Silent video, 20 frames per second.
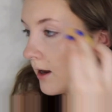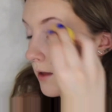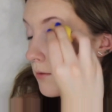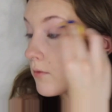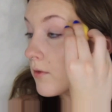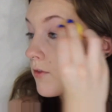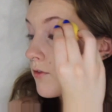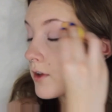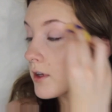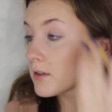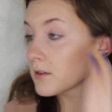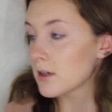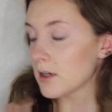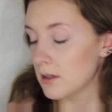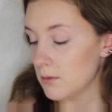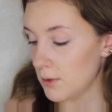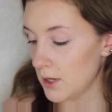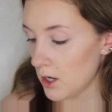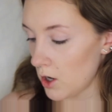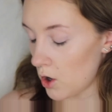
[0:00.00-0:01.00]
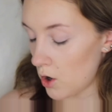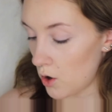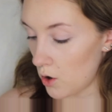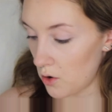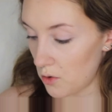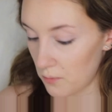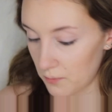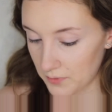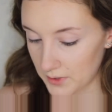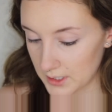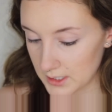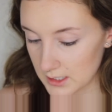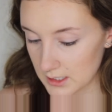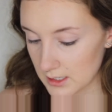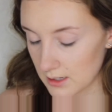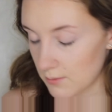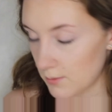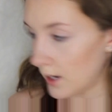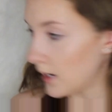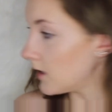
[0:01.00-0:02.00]
And it feels good to be home and
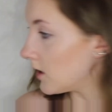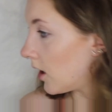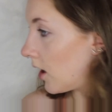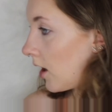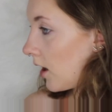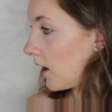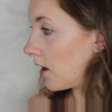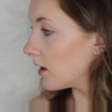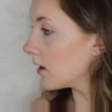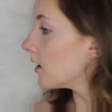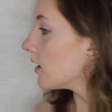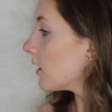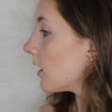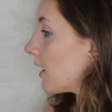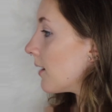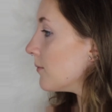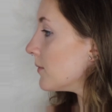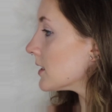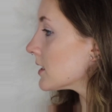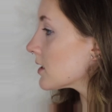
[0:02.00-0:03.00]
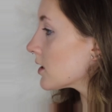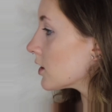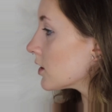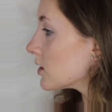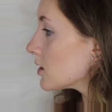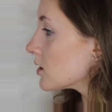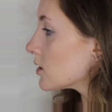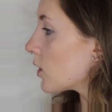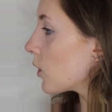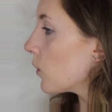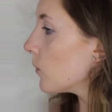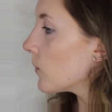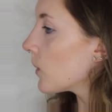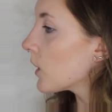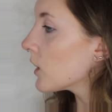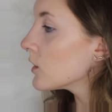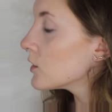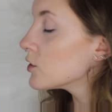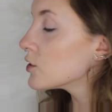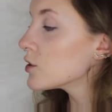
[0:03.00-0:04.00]
see my dog. I missed her so
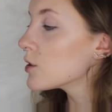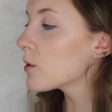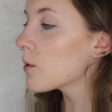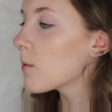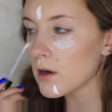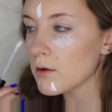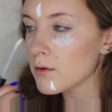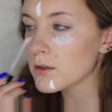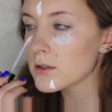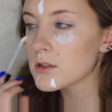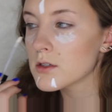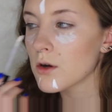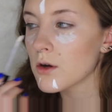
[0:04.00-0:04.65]
much. It was